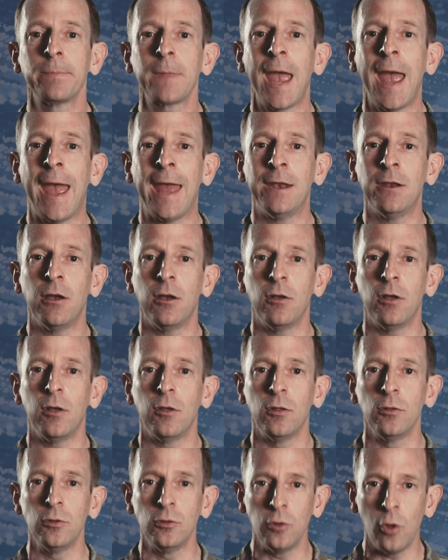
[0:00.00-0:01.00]
and
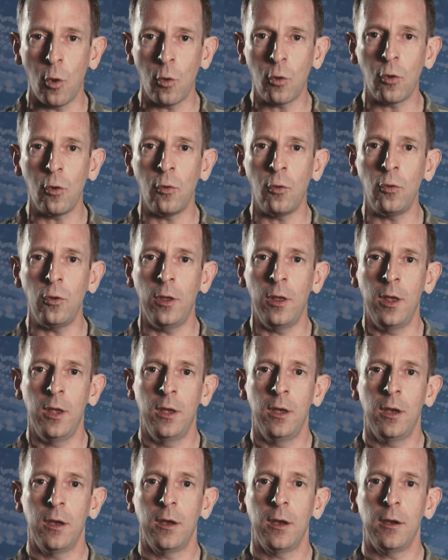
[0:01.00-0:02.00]
local
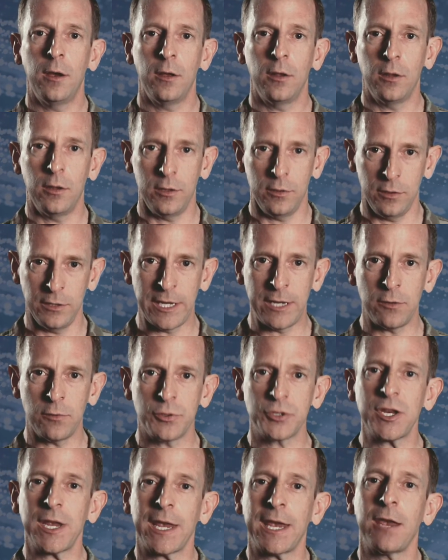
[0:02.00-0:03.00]

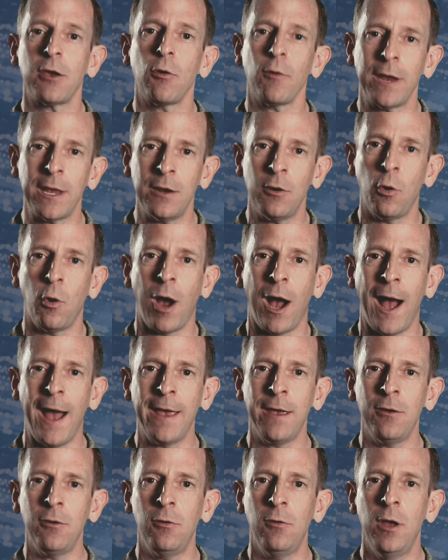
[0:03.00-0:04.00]
leaders here in
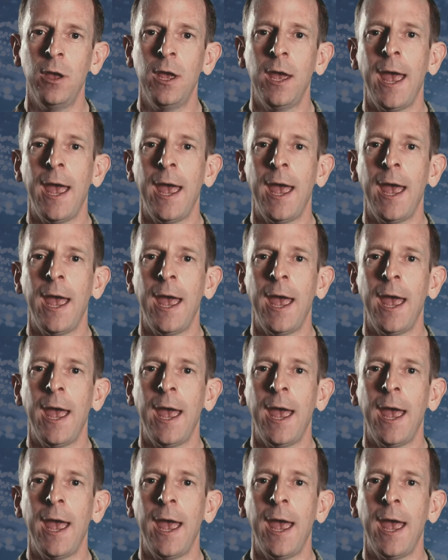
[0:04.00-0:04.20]
Ohio.